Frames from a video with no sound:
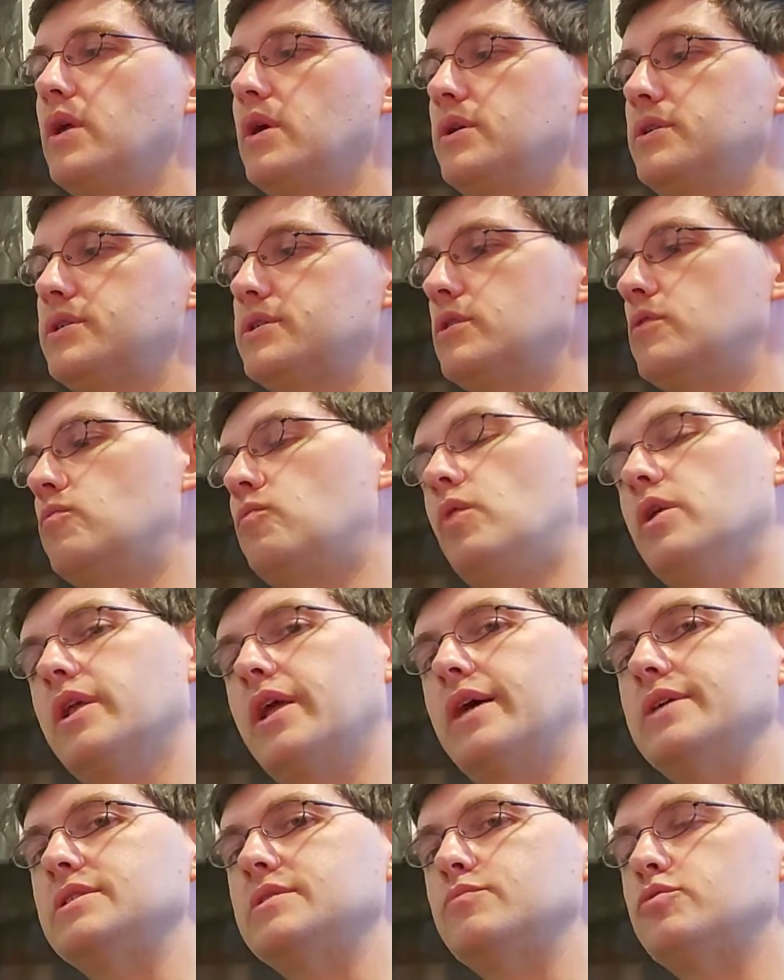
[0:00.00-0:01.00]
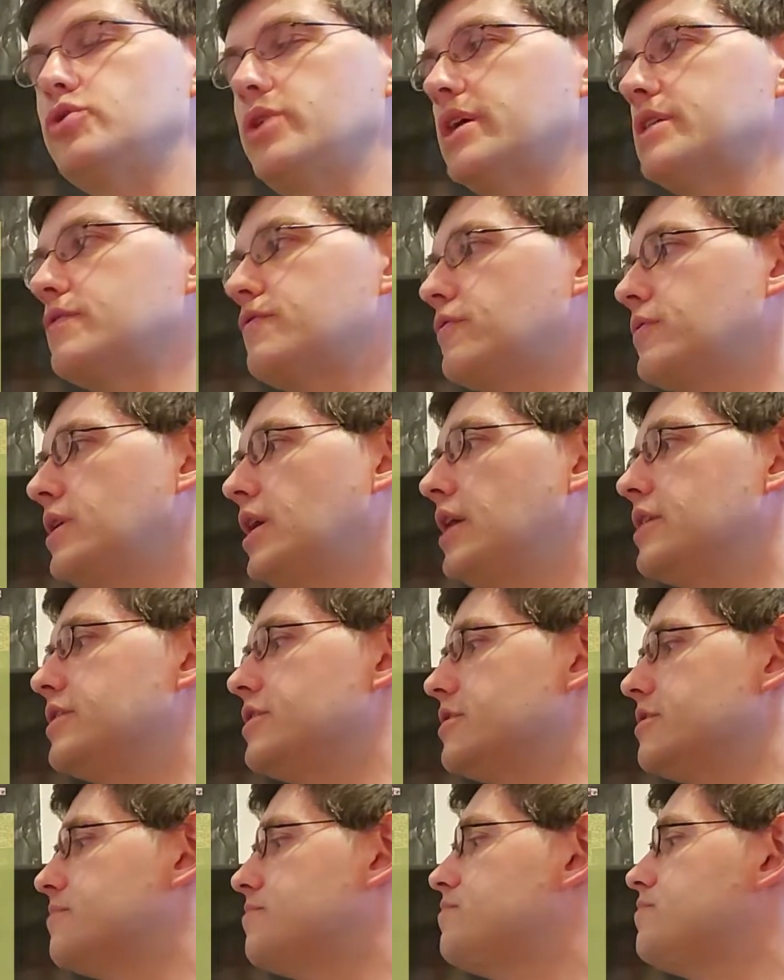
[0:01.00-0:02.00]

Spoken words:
So one got subtracted from the other.